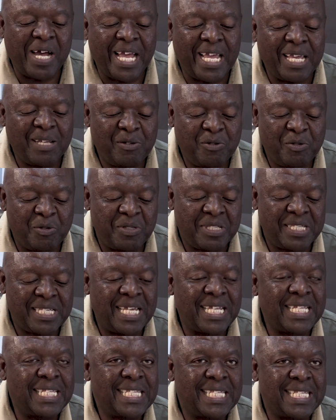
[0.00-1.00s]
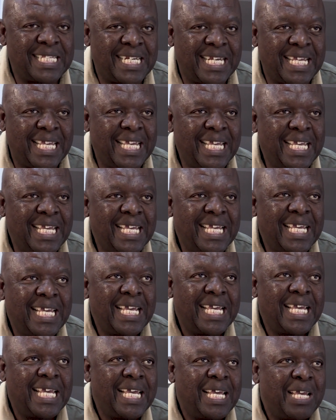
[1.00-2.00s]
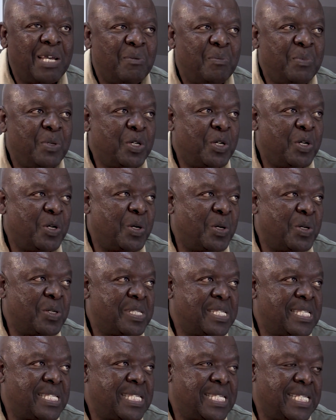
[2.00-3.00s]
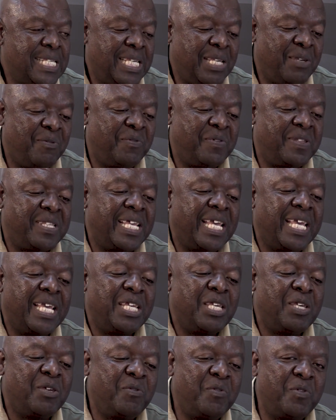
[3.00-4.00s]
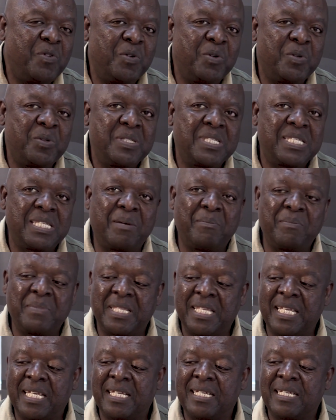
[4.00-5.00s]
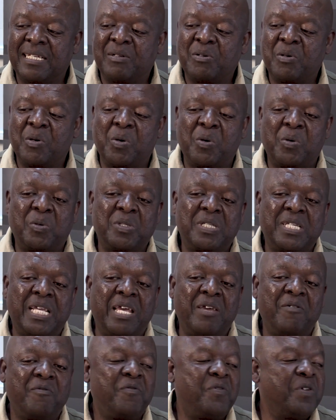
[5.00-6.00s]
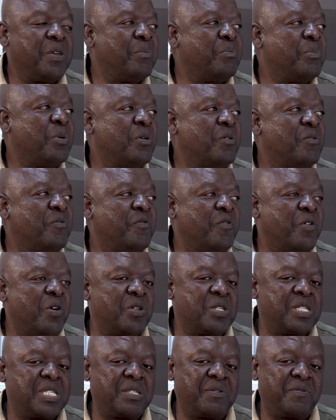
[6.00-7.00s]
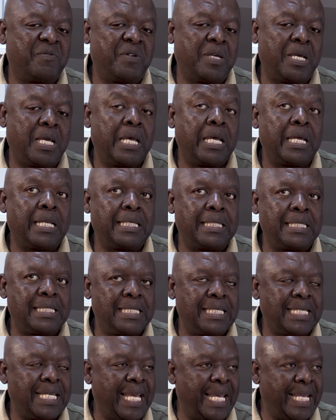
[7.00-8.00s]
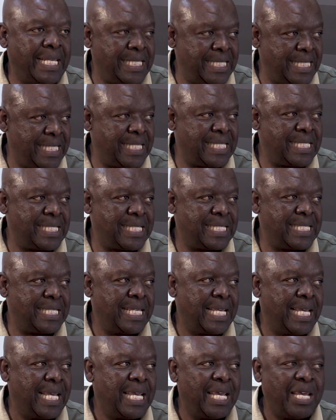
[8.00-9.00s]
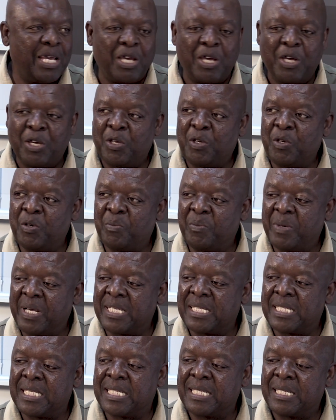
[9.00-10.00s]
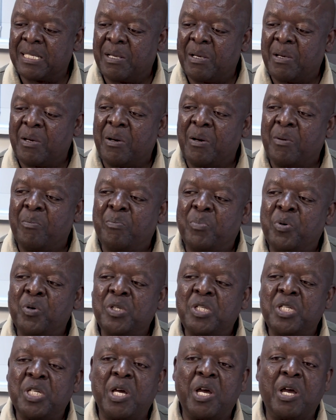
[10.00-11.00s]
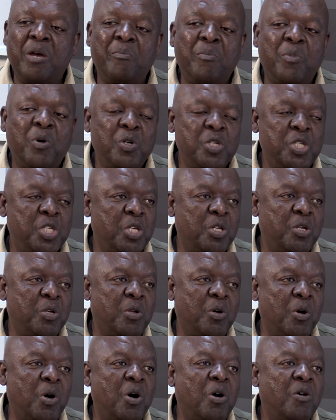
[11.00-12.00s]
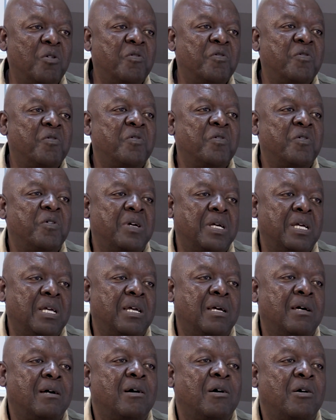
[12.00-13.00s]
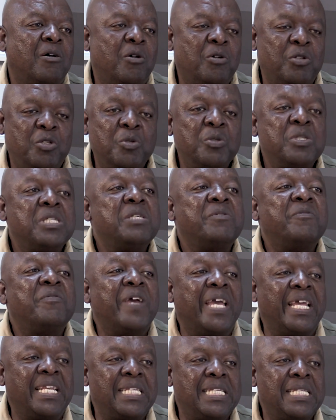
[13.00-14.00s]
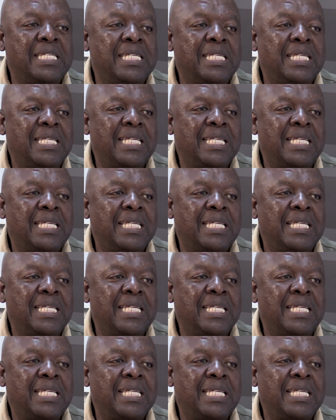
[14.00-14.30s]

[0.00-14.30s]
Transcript: I had to sell 3 because if they give you something called a feeble false litigations, you must put a motion to defend.